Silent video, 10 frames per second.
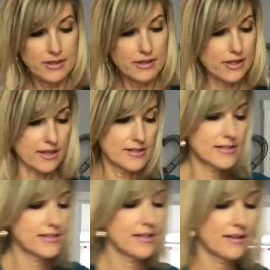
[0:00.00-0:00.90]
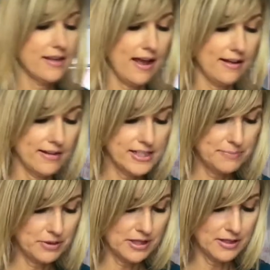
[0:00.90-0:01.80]
this. Yeah, let's
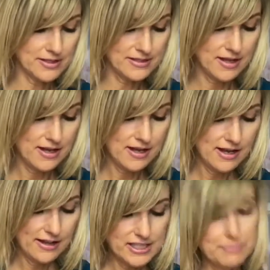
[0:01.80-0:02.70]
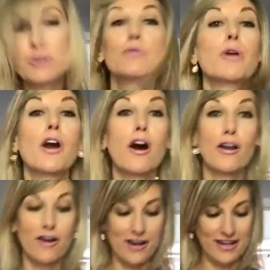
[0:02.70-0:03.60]
put this. Let's put the
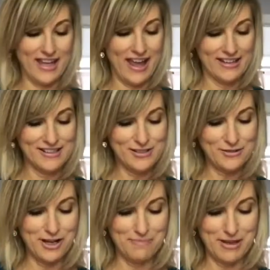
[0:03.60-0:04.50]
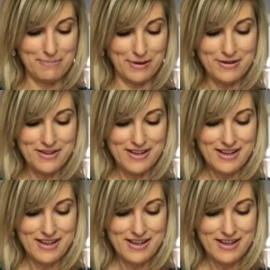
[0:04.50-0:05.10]
ricotta on again. Sorry, people.